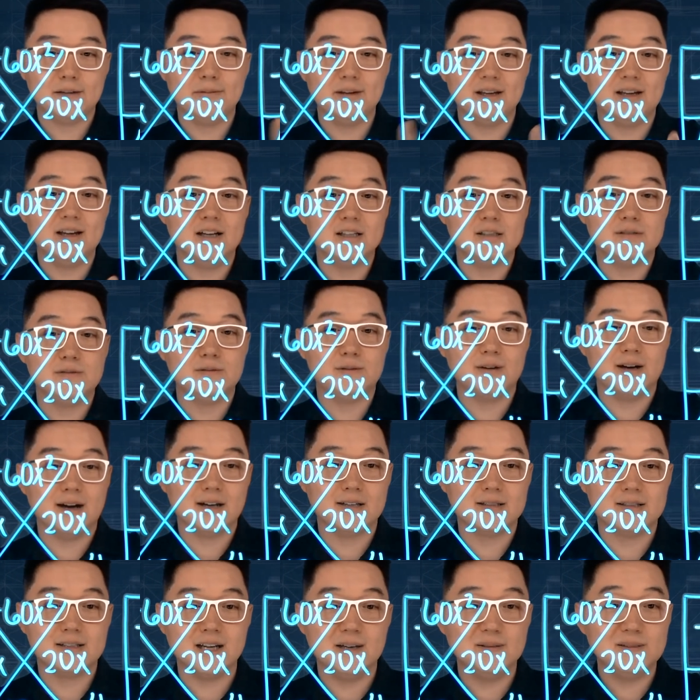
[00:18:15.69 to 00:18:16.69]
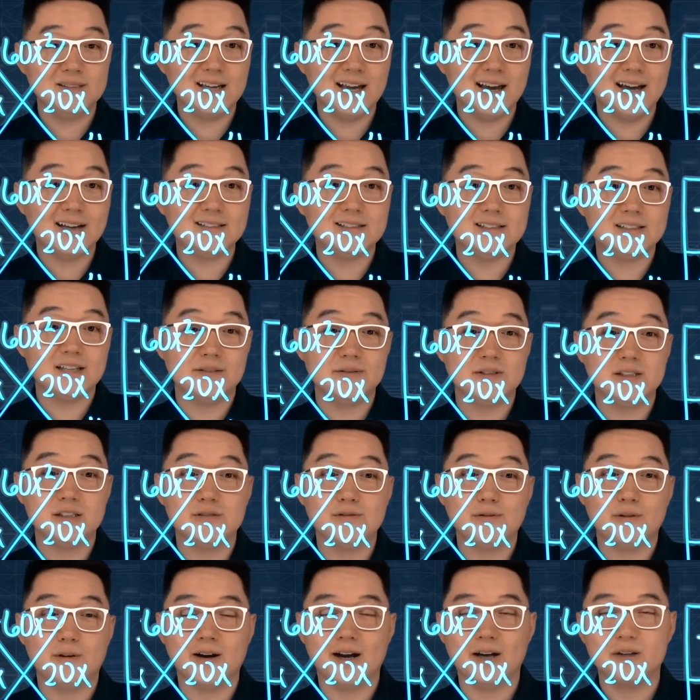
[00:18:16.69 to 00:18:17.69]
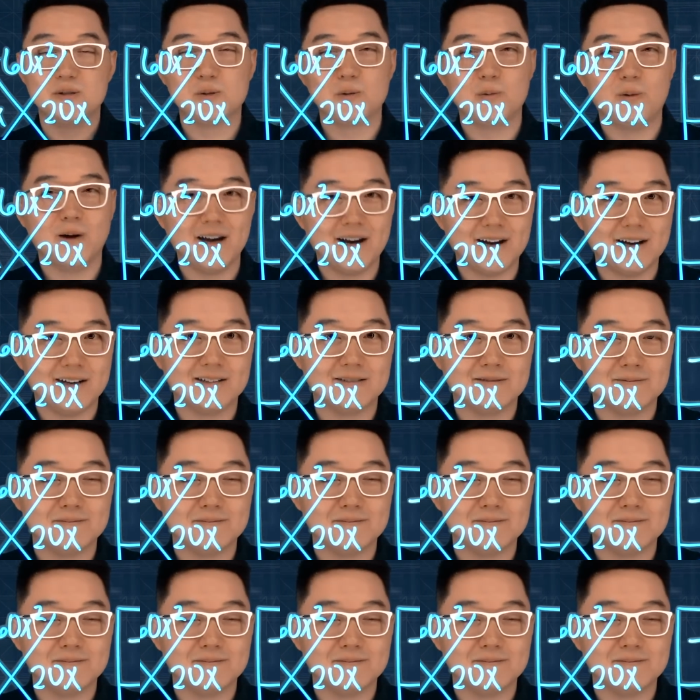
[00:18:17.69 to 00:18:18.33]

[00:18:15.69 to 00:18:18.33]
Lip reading: because 4x times x gives us 4x squared.